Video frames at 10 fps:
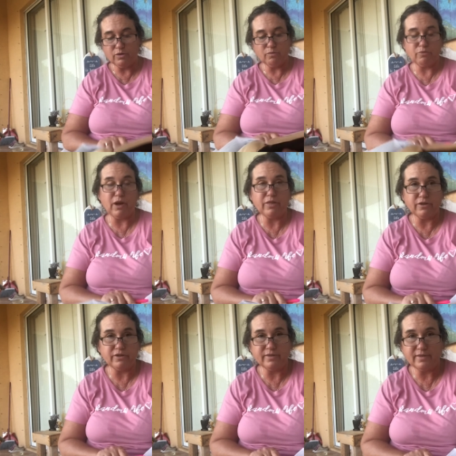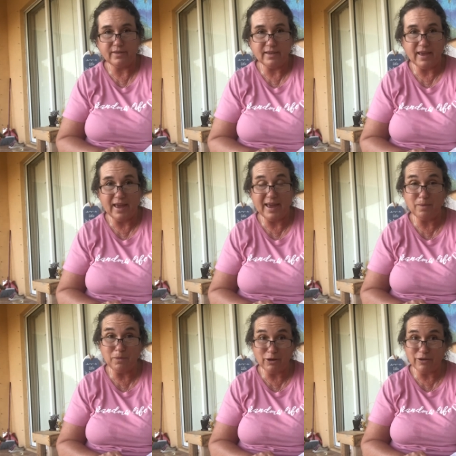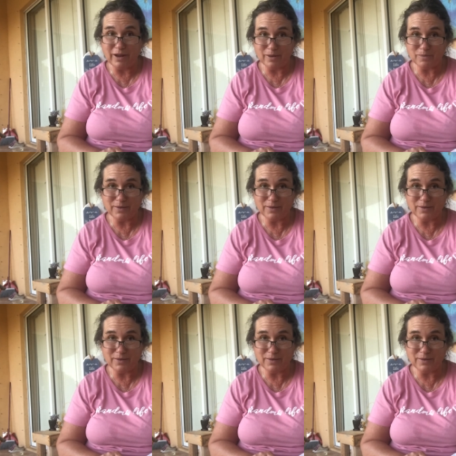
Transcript: brothers, and Miriam.